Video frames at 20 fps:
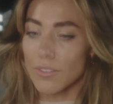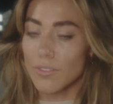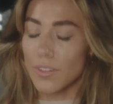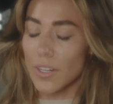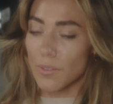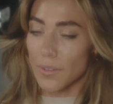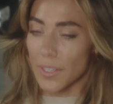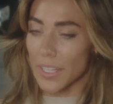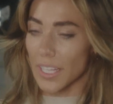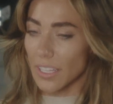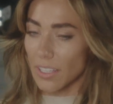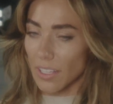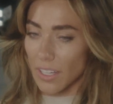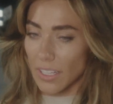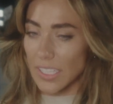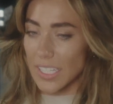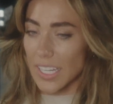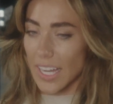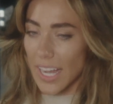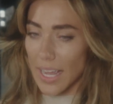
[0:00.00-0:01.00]
for a really
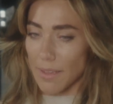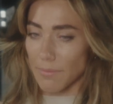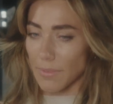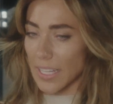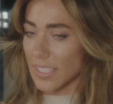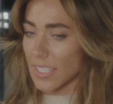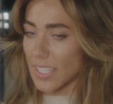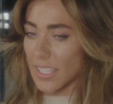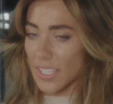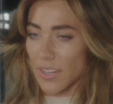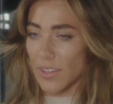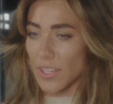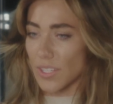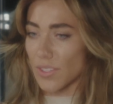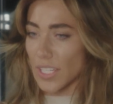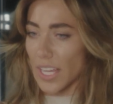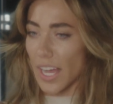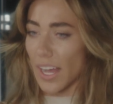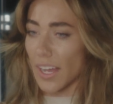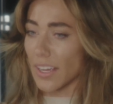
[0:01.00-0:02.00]
long time. Like since I
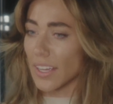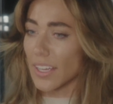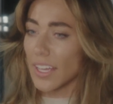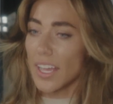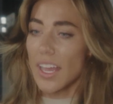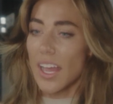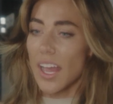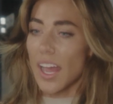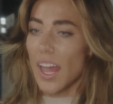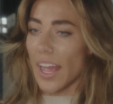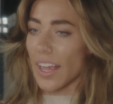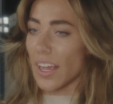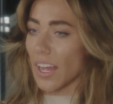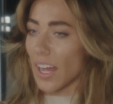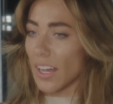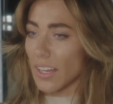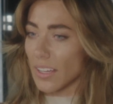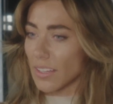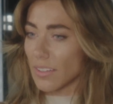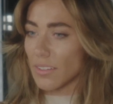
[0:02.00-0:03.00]
was young, I
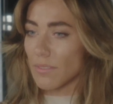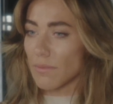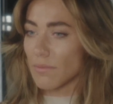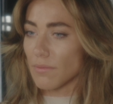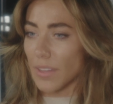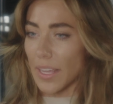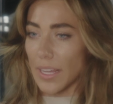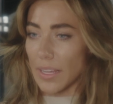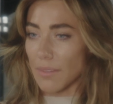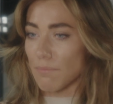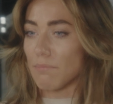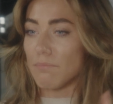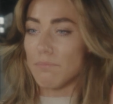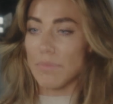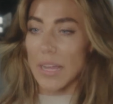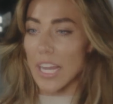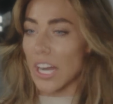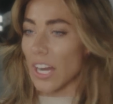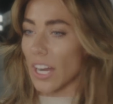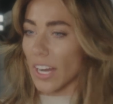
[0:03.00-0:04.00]
got like
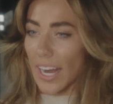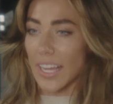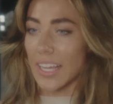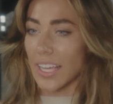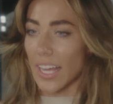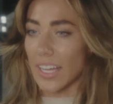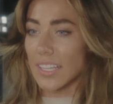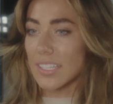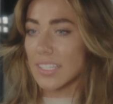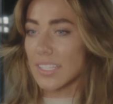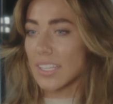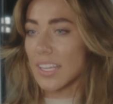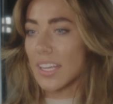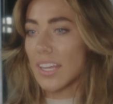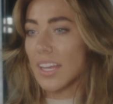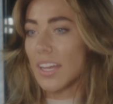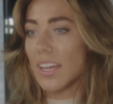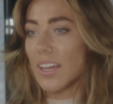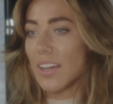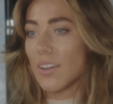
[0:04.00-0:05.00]
bigger, I guess,
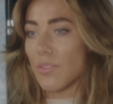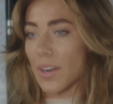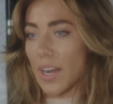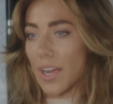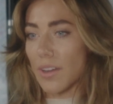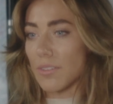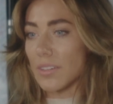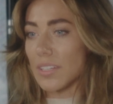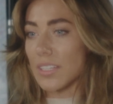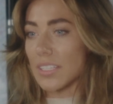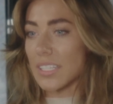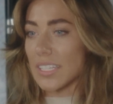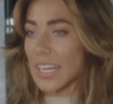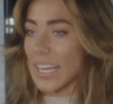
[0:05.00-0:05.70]
when I was